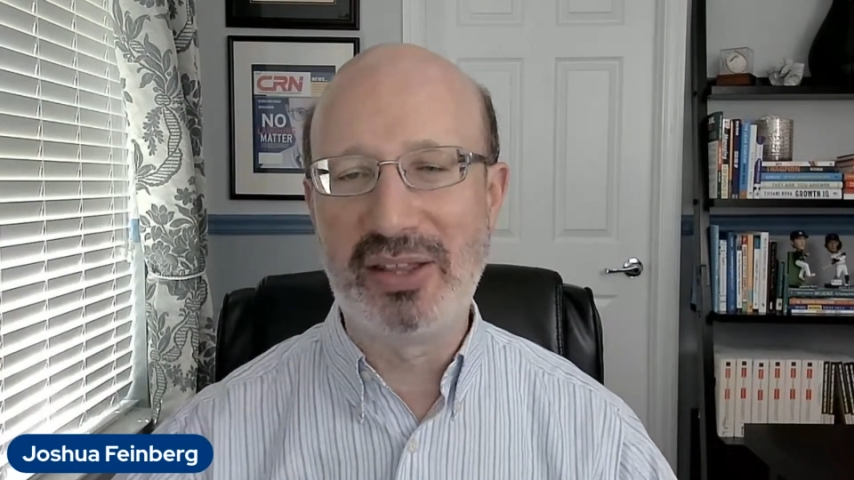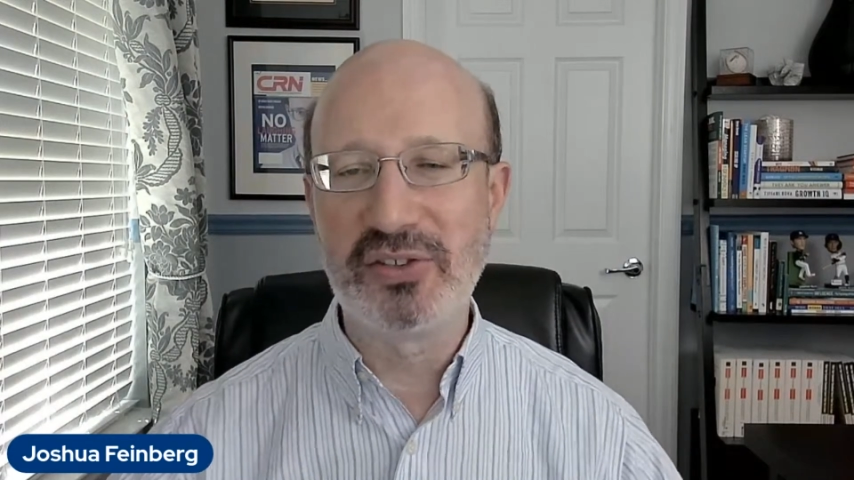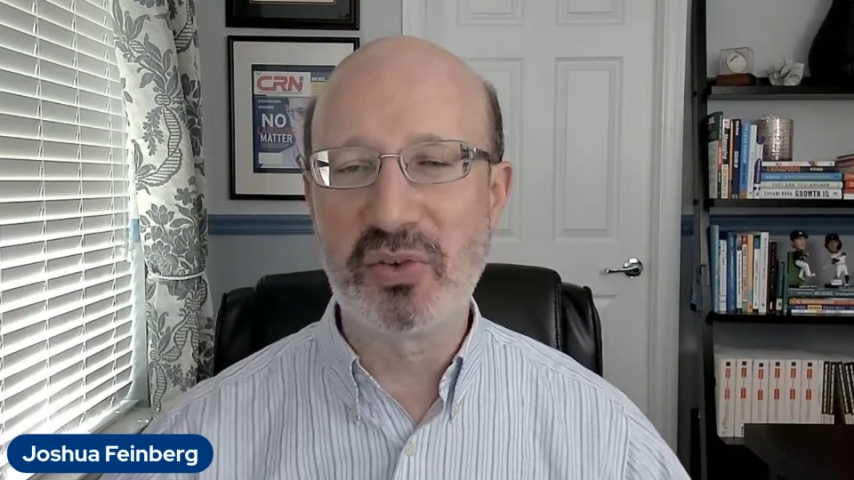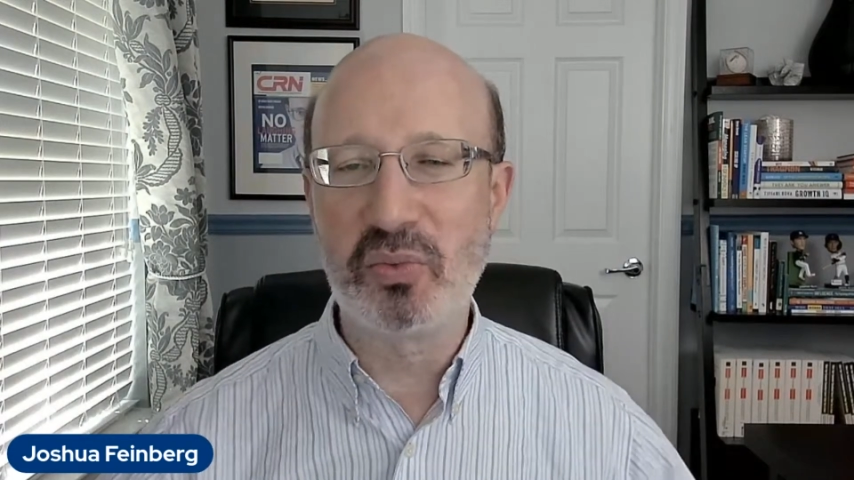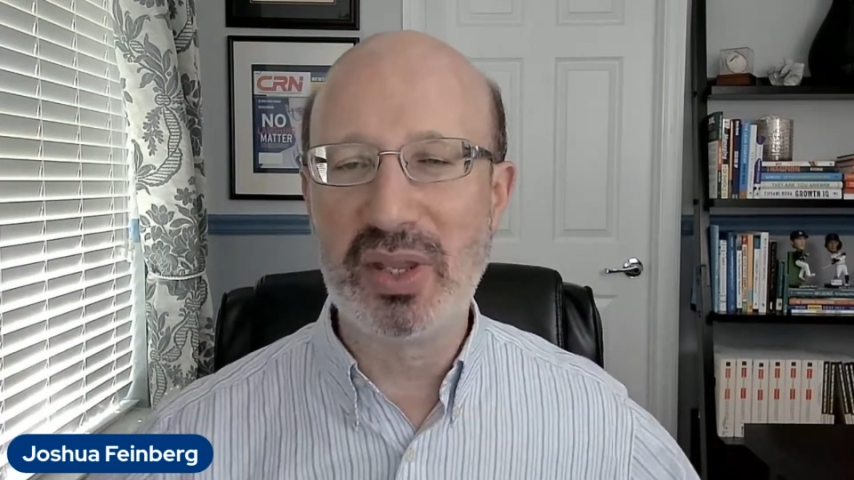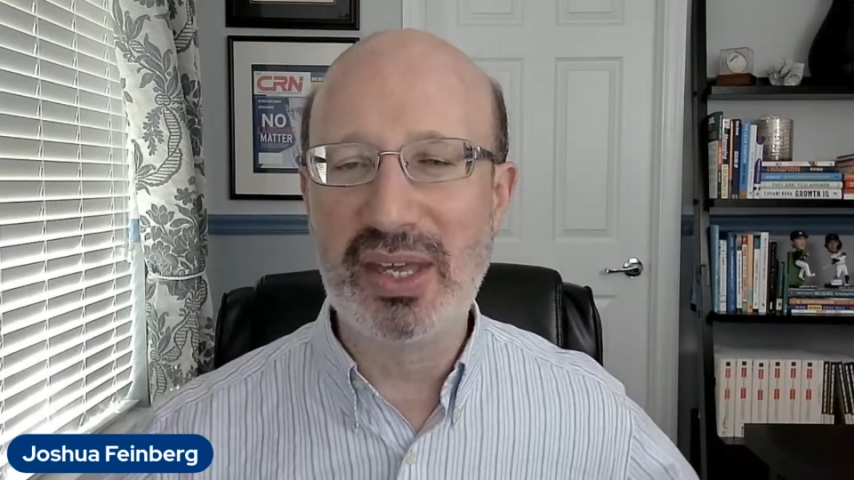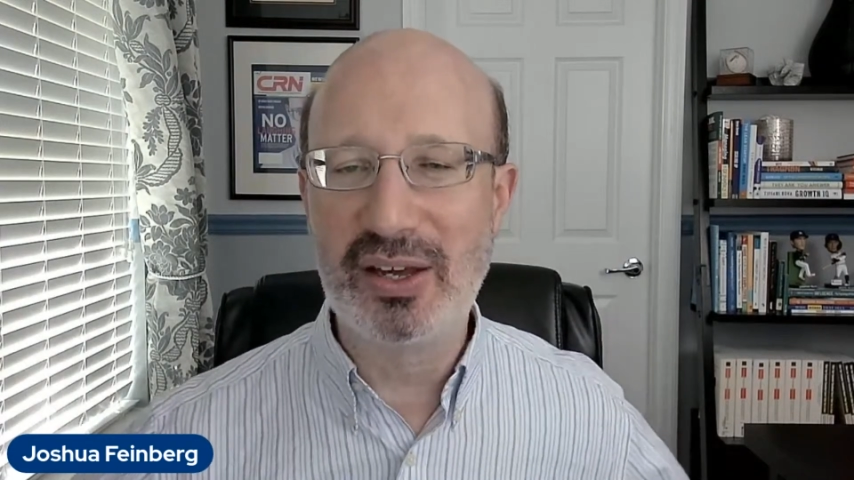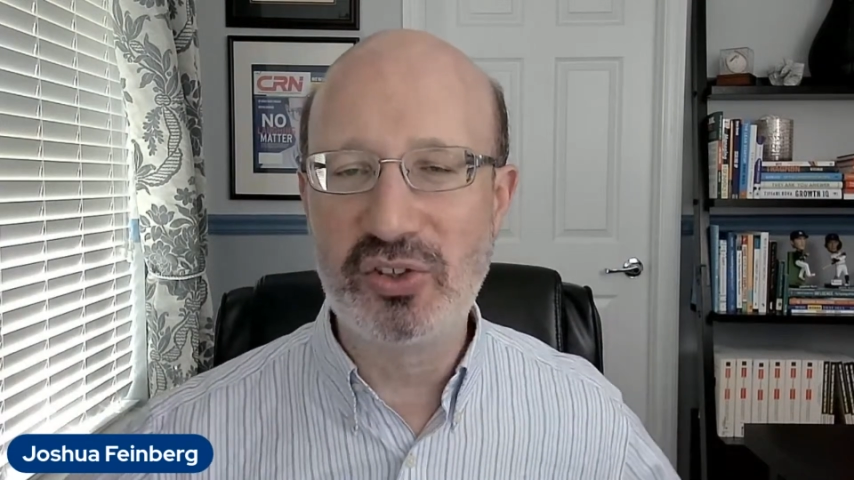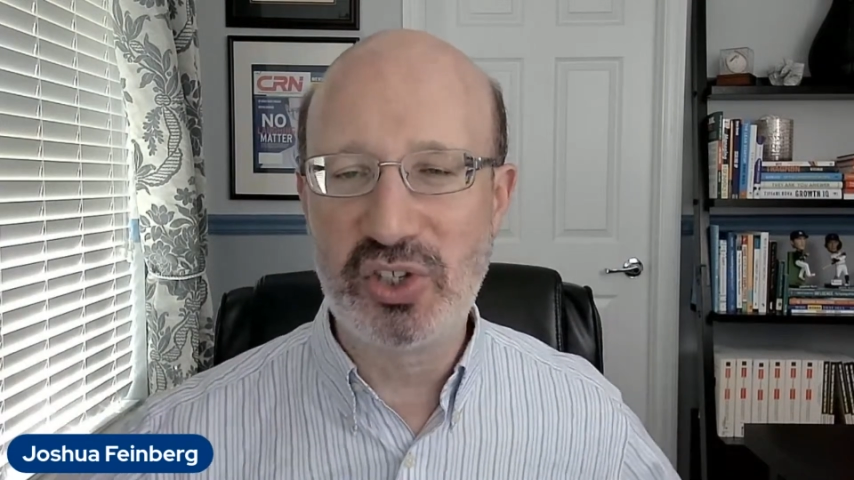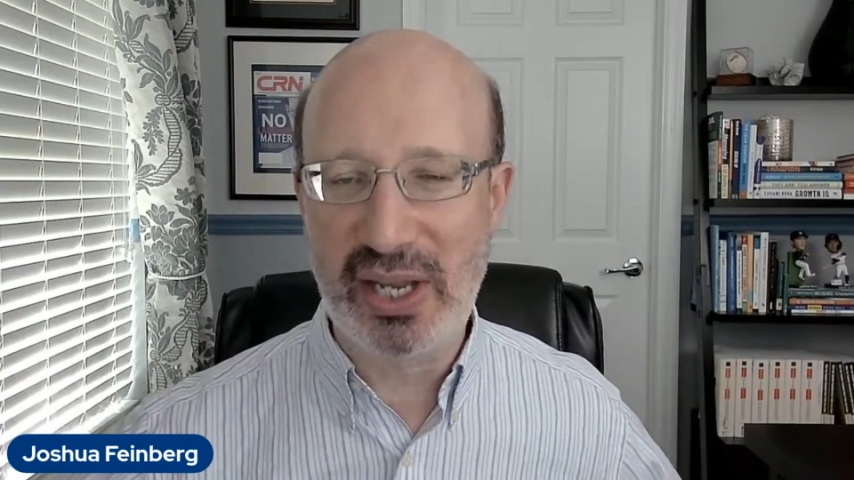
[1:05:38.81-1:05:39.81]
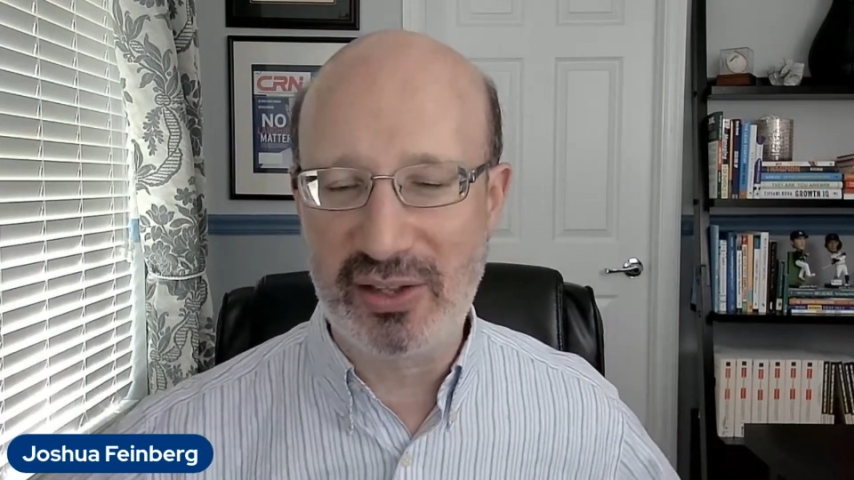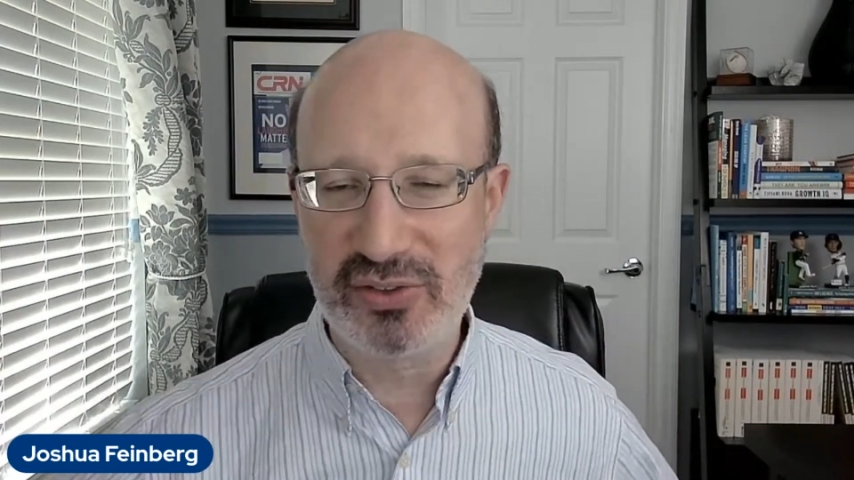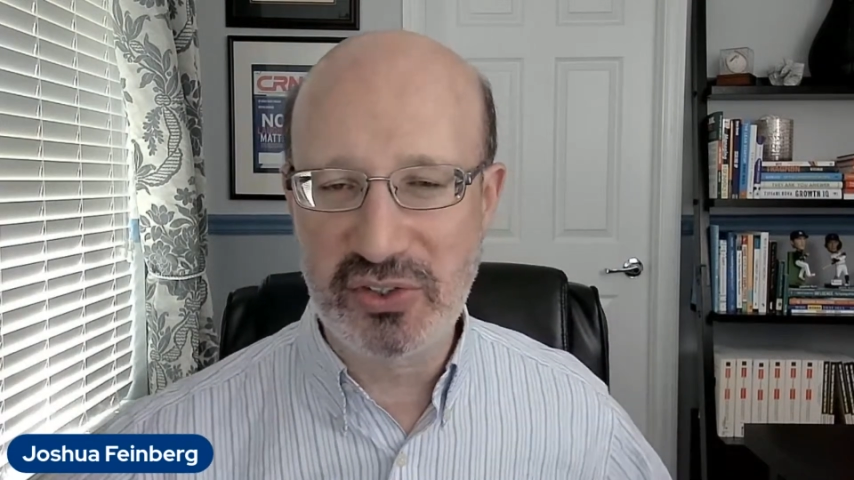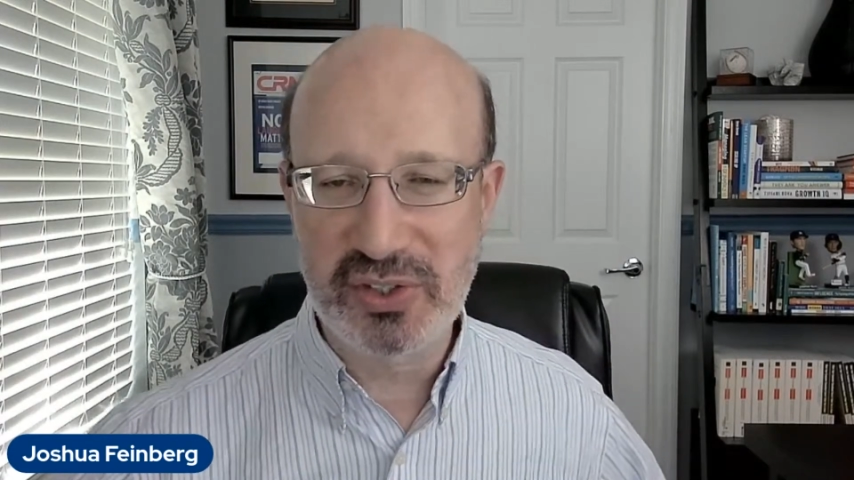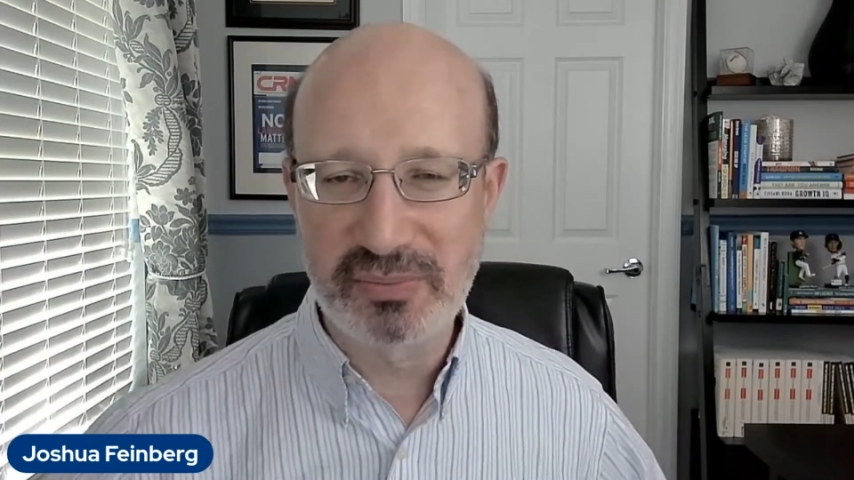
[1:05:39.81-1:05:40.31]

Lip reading: there's a really good chance